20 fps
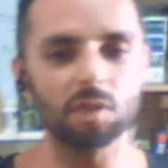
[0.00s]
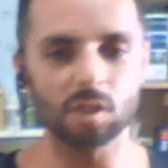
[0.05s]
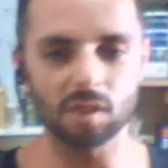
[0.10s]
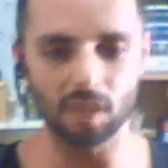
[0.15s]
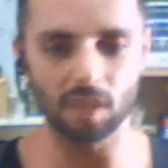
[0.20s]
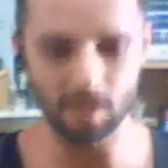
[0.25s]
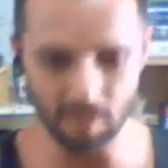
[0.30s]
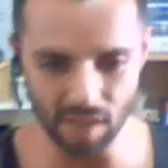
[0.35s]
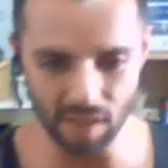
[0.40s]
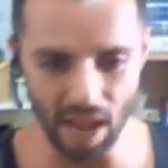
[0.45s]

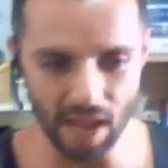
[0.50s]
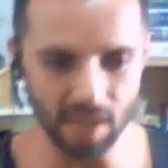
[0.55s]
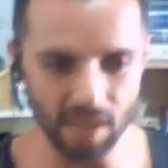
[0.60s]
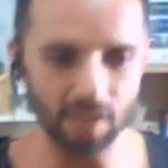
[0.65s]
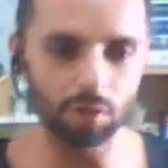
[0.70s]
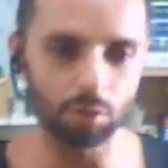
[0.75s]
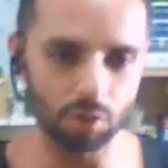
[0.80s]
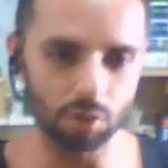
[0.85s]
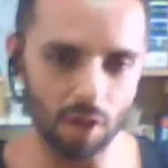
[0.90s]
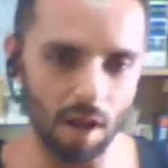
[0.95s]
standing or
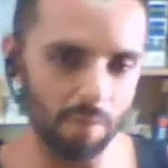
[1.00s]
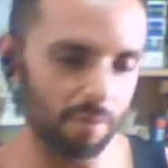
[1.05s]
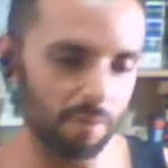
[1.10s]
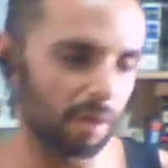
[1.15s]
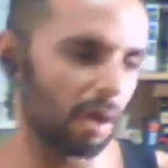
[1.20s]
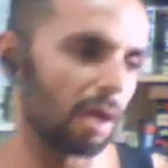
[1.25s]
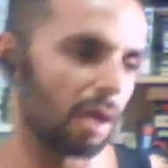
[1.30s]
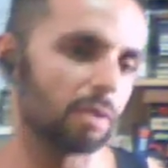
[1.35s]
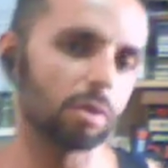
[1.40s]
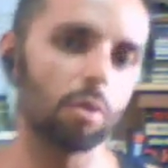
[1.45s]
stopping,
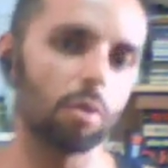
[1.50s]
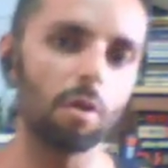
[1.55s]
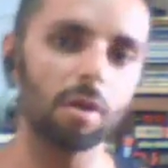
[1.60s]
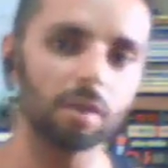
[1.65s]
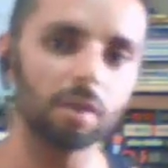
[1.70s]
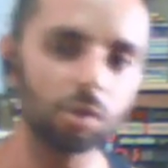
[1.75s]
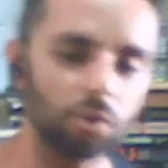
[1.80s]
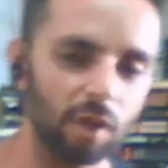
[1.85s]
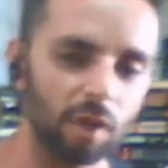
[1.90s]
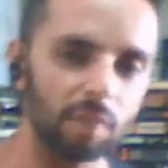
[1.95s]
I'll go on the
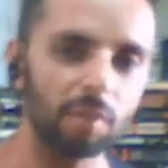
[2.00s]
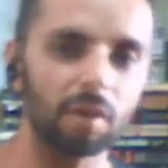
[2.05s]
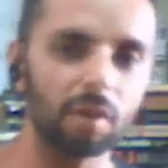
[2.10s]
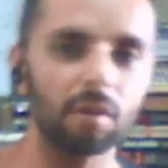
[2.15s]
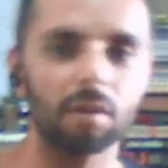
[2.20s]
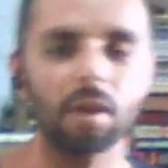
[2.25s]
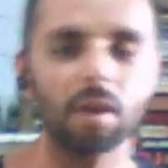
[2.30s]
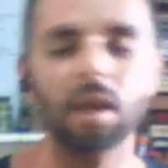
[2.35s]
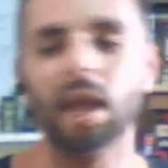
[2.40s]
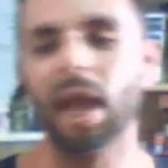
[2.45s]

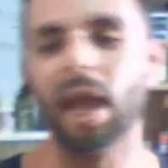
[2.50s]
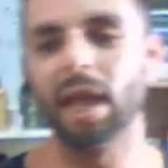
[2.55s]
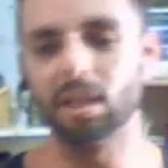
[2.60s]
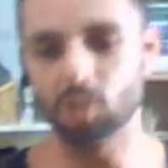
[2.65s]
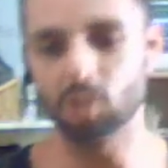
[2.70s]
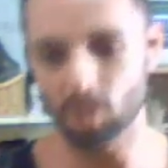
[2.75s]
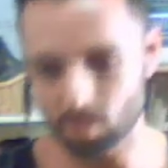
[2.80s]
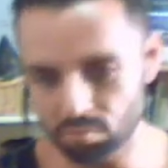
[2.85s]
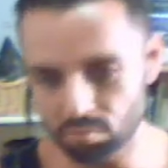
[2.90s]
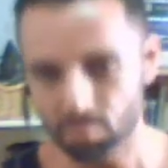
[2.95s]
treadmill and
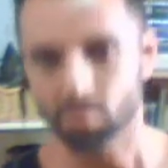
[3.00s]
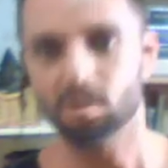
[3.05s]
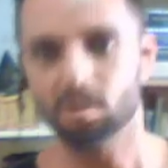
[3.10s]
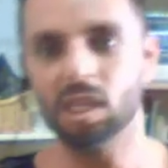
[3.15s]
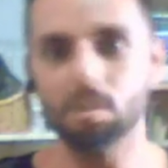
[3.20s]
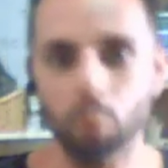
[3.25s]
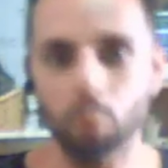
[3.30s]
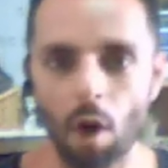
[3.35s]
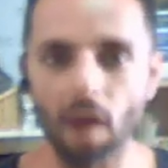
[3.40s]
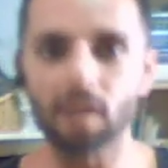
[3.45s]
just keep
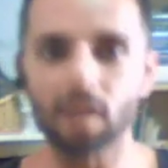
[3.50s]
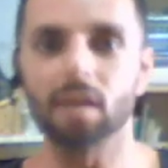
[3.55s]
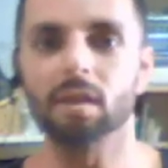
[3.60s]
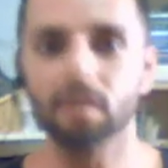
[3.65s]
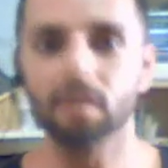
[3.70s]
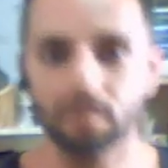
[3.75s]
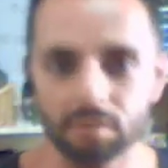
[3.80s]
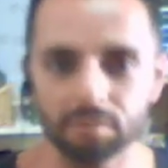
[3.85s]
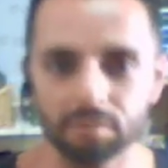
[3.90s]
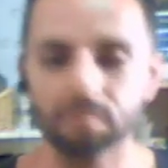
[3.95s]
walking.
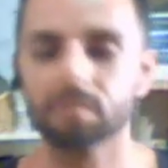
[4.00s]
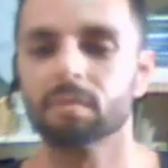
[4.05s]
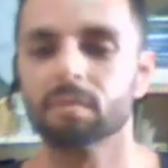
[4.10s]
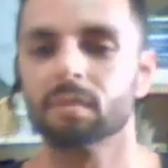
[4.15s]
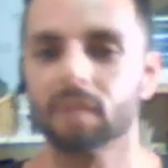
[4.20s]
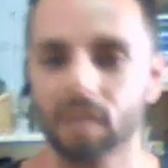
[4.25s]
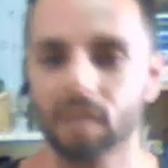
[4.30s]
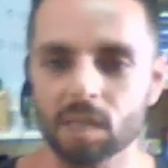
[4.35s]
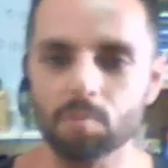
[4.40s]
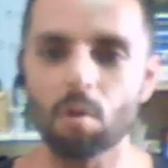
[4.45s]

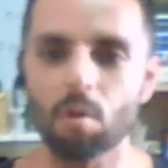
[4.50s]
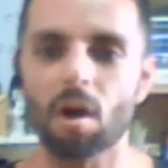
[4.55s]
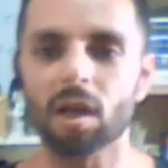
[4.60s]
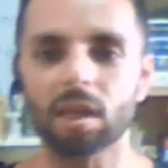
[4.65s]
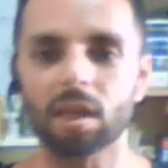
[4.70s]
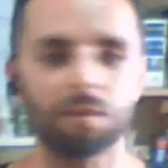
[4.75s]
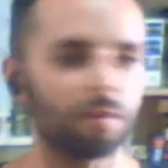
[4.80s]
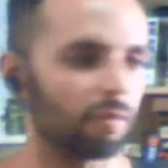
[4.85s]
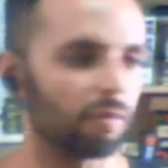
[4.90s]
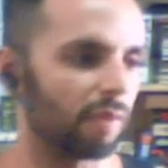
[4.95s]
Keep walking
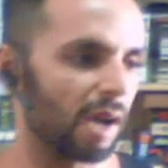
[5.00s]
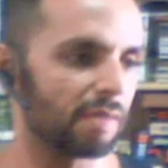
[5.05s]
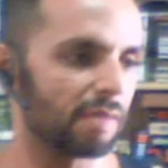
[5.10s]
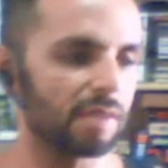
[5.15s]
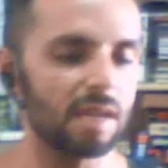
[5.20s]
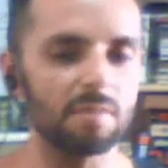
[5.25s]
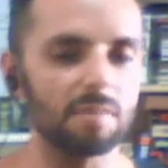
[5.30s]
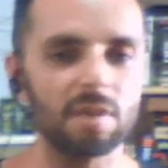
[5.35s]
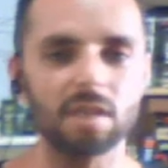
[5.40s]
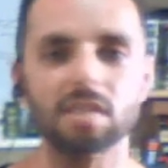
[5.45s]
for
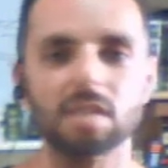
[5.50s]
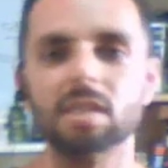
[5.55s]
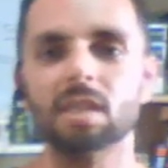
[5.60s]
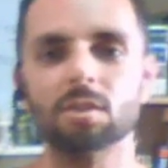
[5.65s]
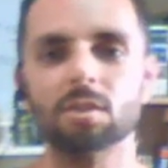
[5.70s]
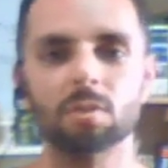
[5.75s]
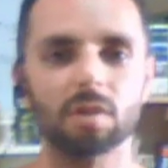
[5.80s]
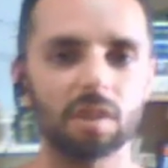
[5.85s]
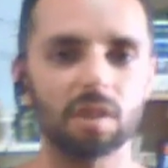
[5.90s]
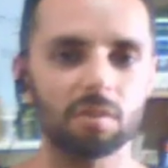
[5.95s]
5-10 minutes. This
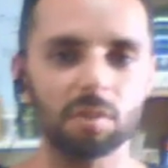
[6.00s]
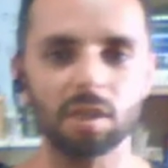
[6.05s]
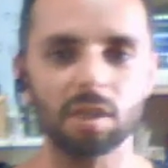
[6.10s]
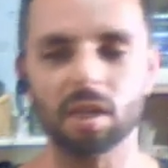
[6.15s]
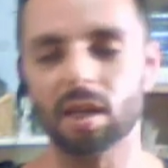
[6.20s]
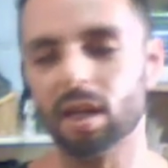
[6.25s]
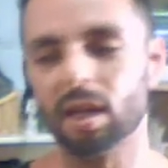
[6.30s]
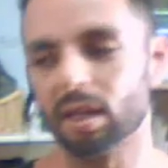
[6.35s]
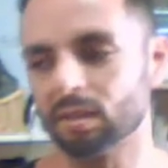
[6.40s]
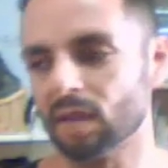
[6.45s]
will give me
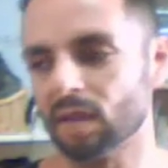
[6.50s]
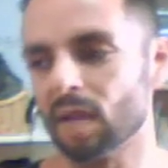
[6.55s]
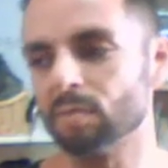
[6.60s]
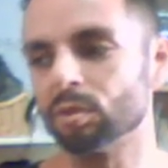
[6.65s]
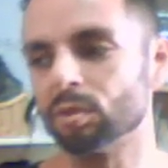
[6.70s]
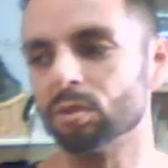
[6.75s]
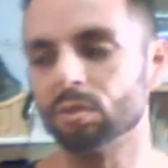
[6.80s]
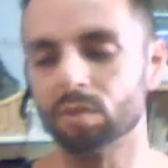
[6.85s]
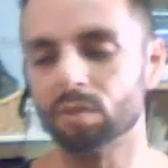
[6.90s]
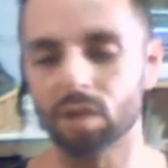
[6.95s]
time to
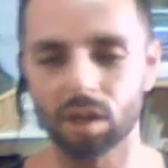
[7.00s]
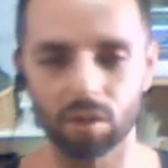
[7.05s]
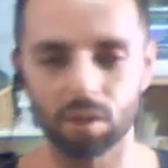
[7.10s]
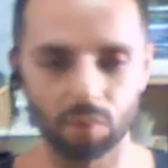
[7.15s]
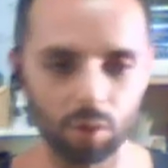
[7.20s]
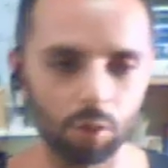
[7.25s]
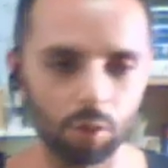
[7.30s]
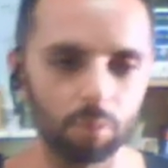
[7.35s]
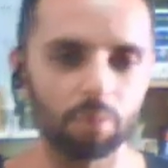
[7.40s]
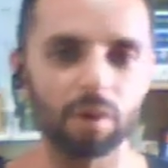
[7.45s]

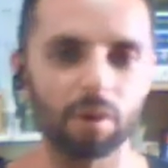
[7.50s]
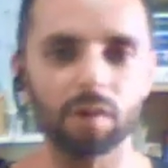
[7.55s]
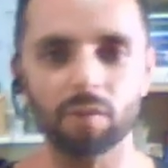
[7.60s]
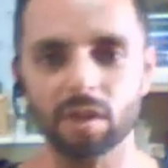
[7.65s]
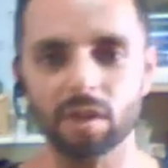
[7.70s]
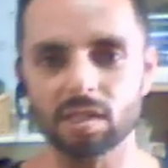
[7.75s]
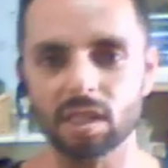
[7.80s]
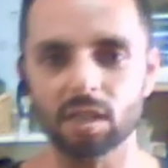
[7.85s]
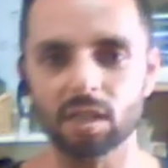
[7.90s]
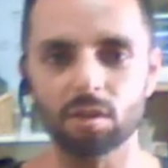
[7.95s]
recuperate,
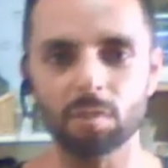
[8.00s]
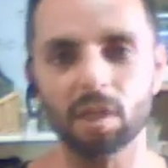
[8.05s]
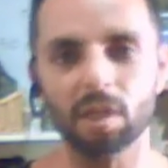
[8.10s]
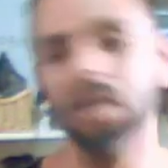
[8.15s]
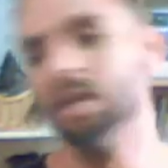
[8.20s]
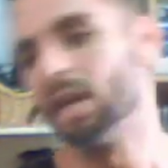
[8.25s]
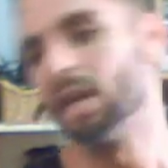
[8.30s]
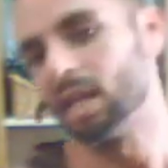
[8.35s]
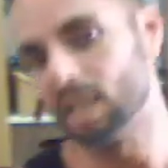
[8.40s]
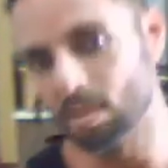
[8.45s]
rest a little bit,
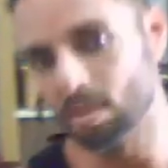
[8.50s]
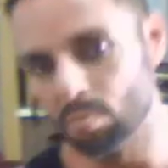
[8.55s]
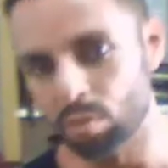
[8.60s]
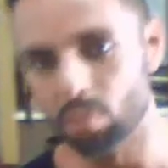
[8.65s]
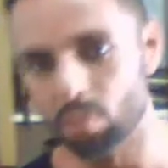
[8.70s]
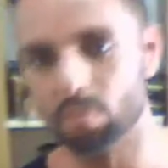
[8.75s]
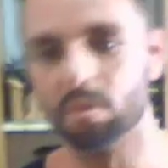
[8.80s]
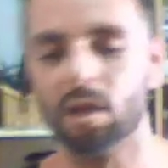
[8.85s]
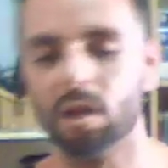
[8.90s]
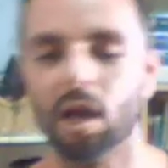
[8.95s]
and then boom,
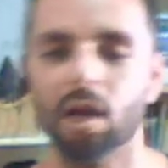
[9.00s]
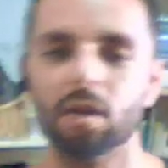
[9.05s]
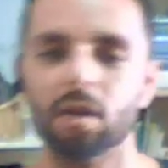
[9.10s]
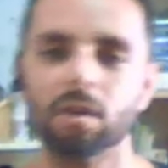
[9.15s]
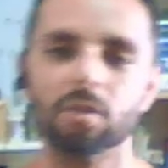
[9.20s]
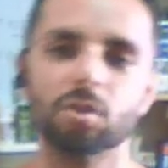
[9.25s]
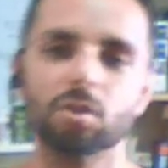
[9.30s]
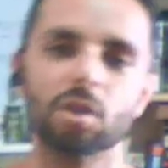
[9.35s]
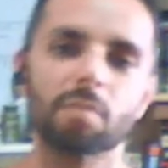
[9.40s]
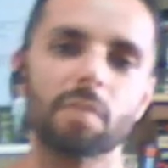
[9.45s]
I'll
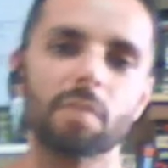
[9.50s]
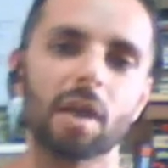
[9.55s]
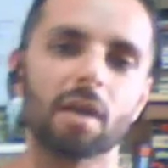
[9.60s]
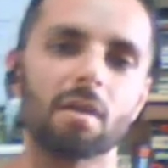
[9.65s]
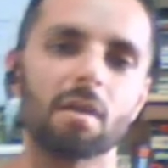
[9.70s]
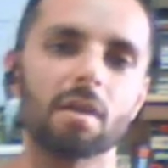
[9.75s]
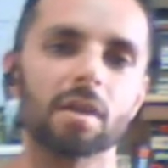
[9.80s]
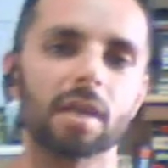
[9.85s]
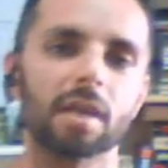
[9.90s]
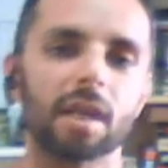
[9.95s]
jump back
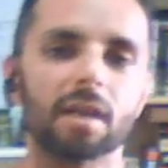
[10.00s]
on again.